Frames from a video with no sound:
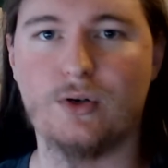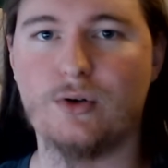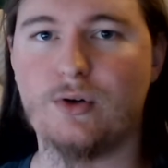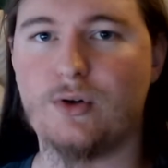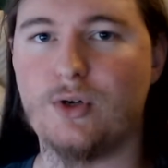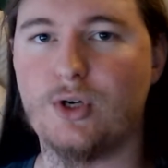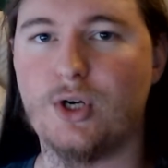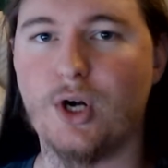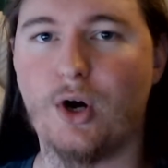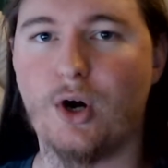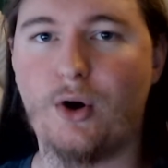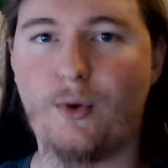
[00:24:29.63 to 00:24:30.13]

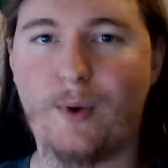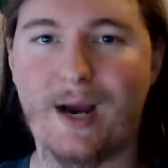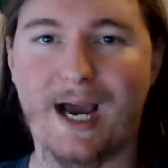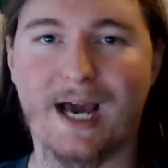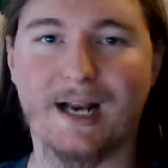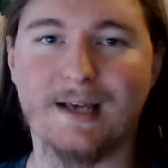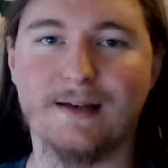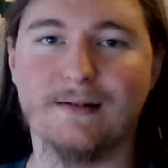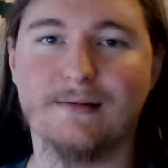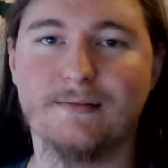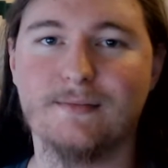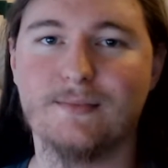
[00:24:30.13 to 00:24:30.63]
go at
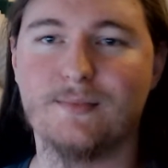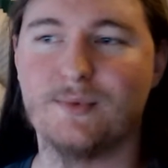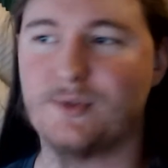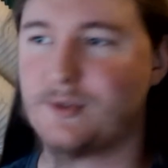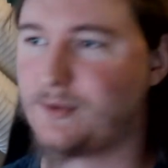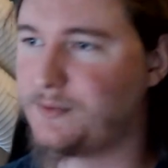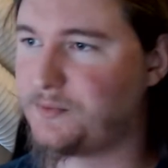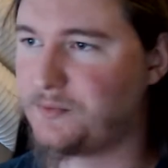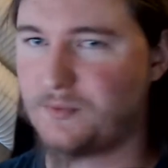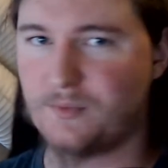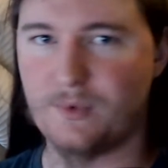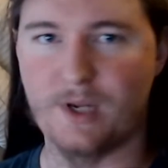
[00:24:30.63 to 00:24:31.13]
it.
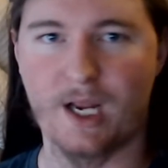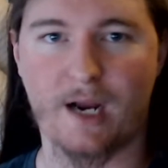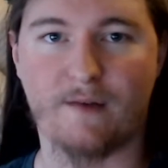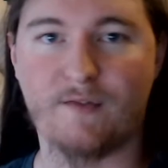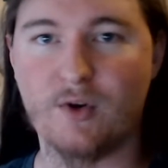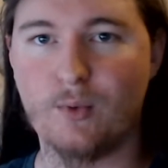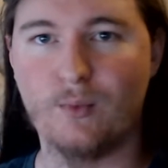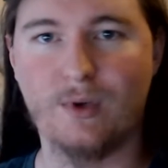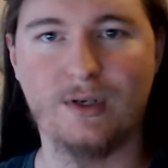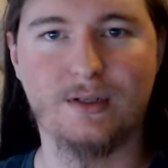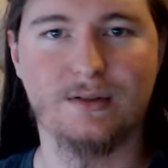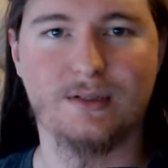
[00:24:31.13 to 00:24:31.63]

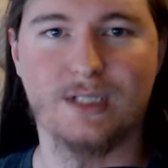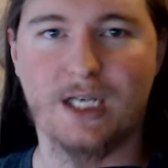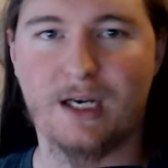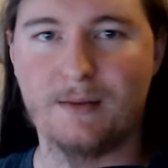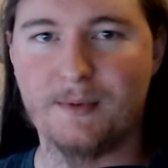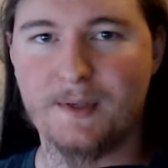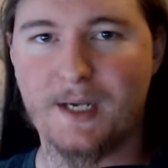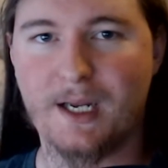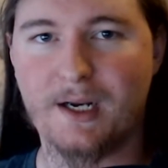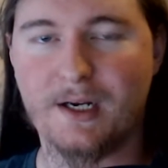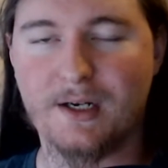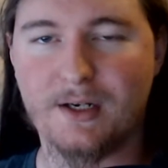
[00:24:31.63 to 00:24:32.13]
Everyone's
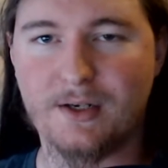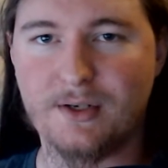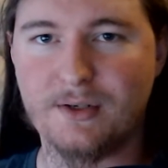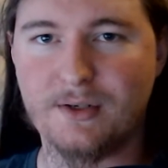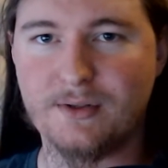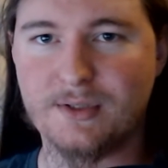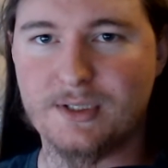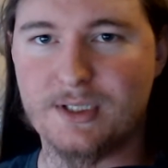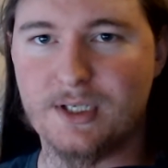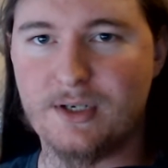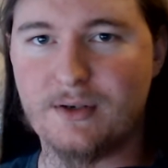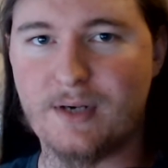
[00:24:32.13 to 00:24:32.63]
obligated to do
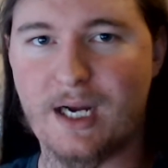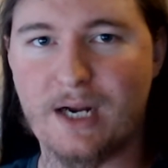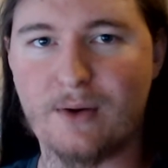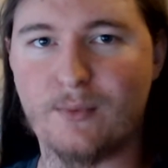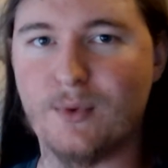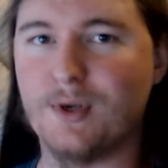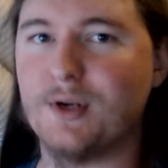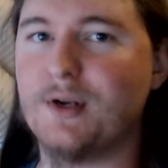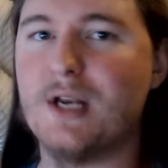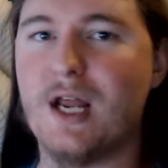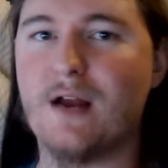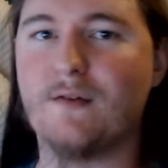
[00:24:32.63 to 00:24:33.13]
so. I
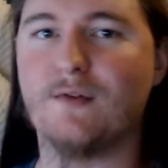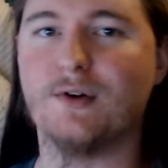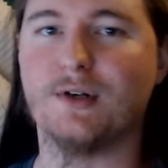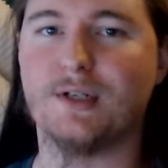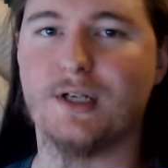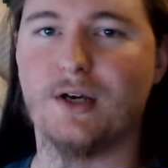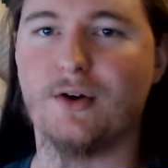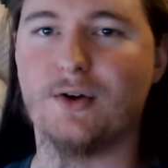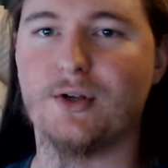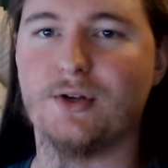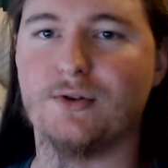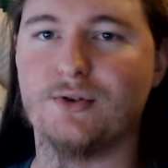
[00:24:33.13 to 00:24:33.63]
would never
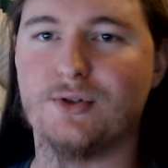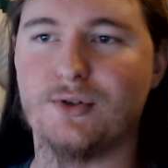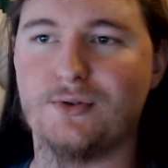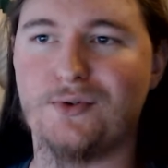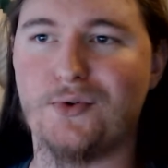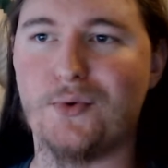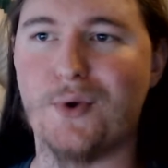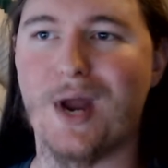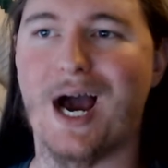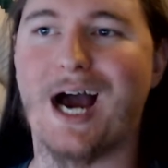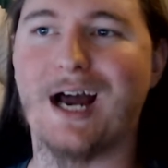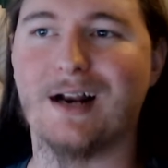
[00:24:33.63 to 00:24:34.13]
tell you to
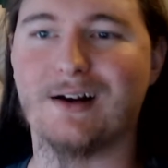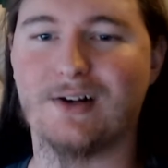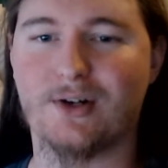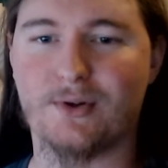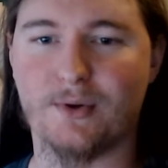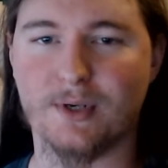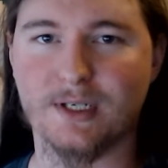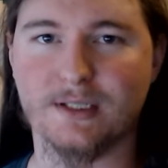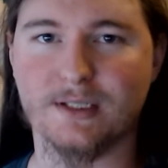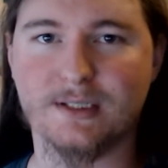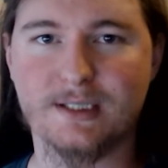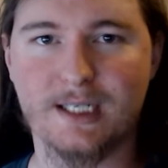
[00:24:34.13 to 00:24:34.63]
not
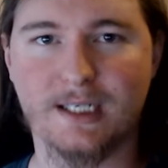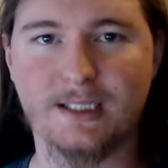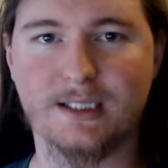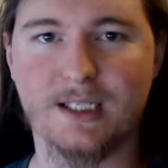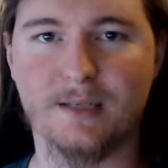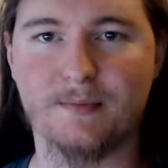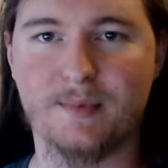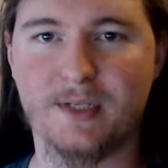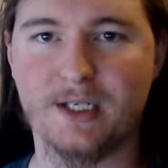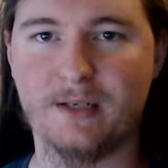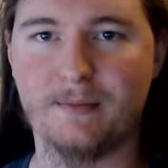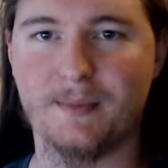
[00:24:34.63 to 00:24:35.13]
criticize
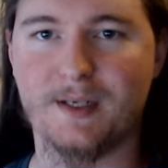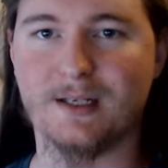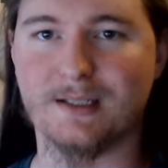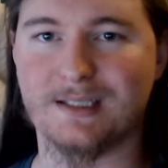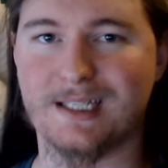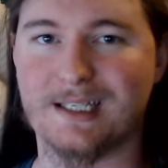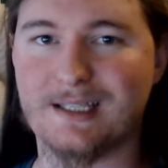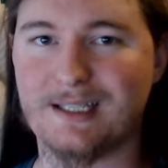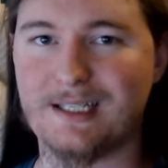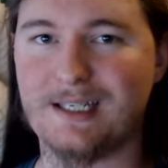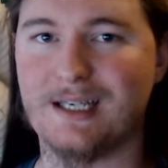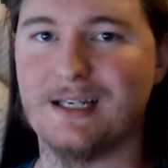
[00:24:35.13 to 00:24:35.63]
something, because
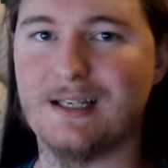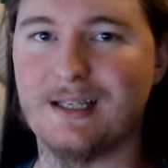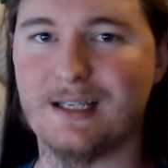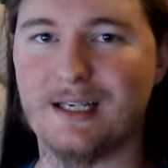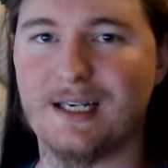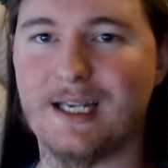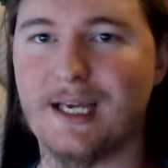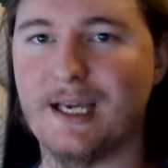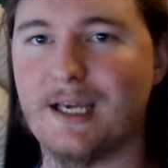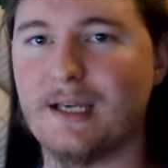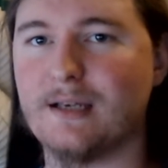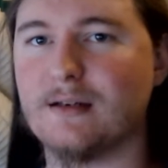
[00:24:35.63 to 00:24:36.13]
at the end of the
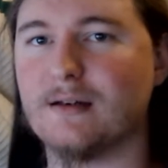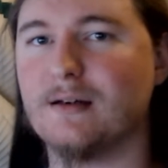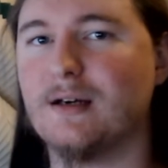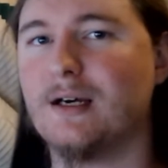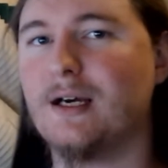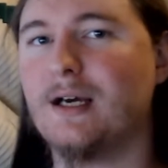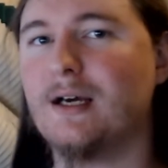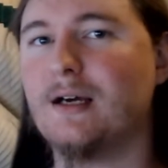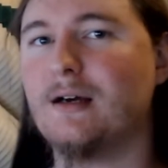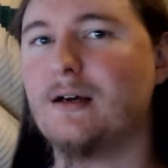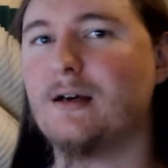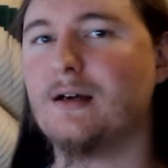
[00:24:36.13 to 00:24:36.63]
day,
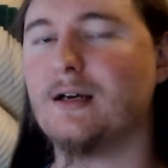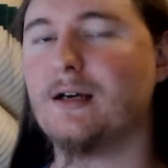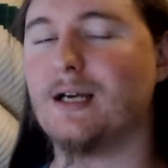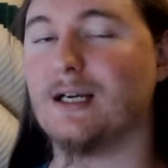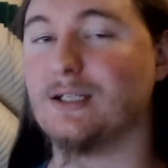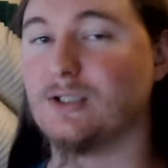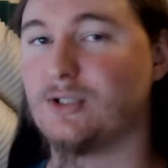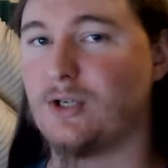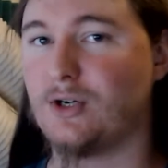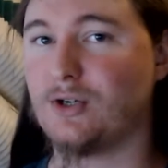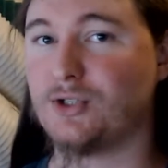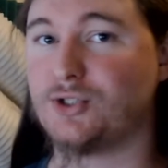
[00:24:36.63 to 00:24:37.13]
as
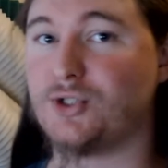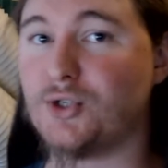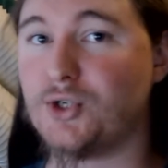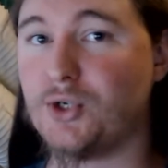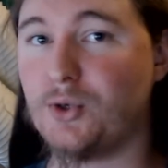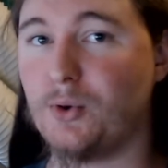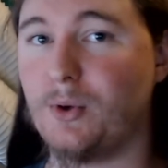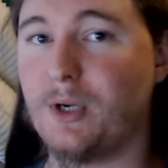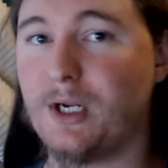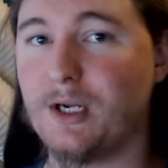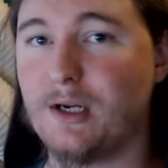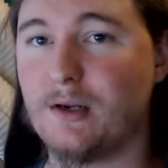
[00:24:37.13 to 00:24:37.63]
long as you're
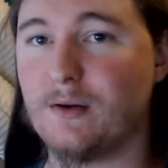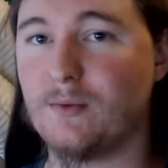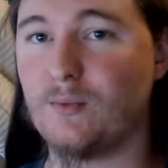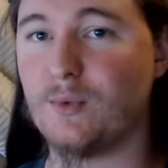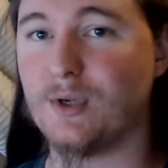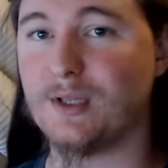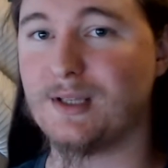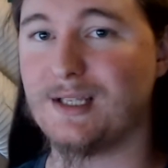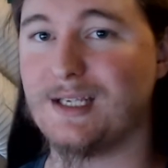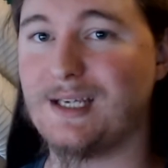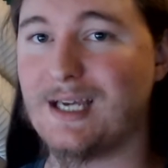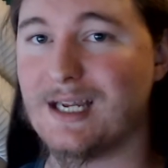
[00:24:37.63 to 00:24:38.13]
doing it
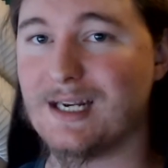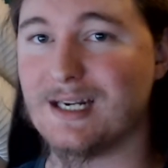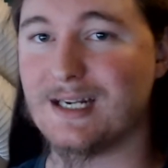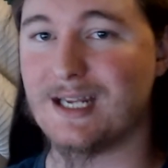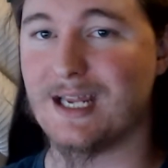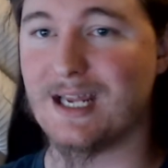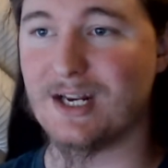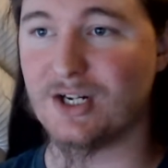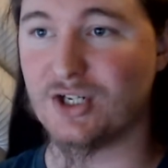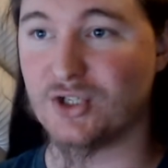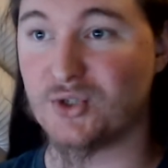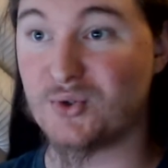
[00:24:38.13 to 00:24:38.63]
with the
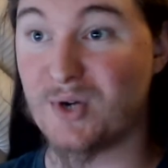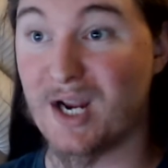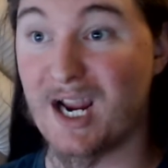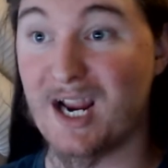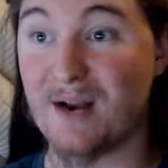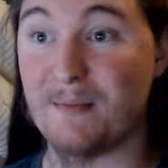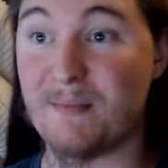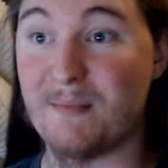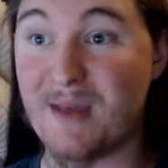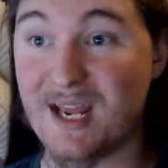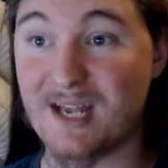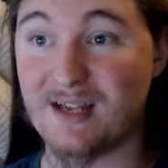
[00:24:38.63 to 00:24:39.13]
intent to try
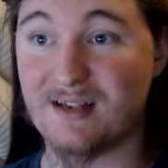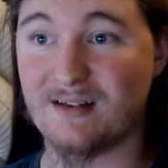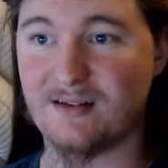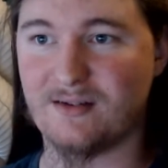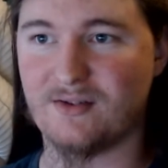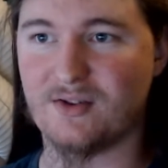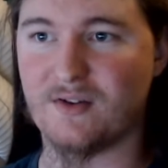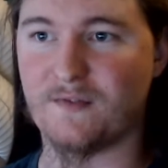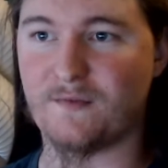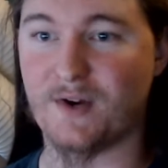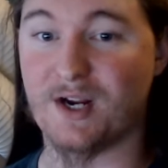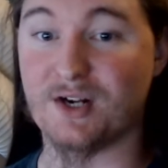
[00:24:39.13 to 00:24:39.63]
and make
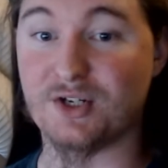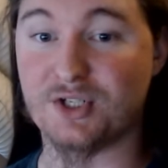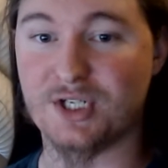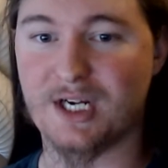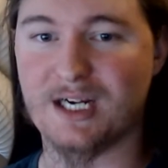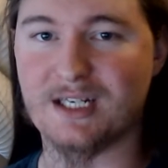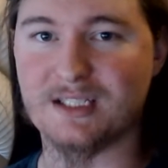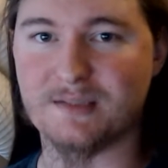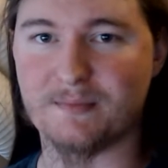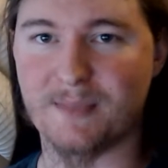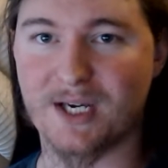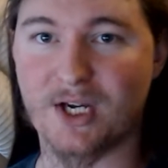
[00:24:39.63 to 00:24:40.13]
the
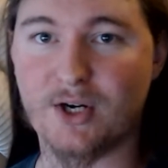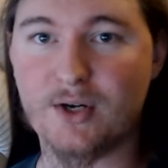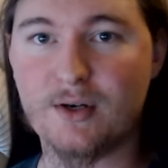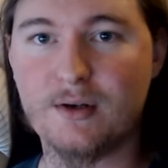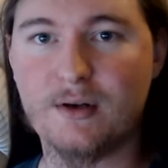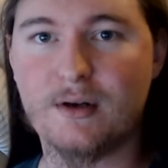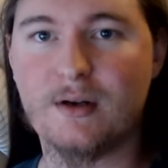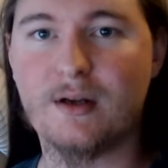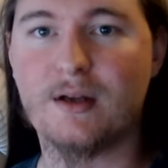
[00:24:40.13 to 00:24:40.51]
franchise better,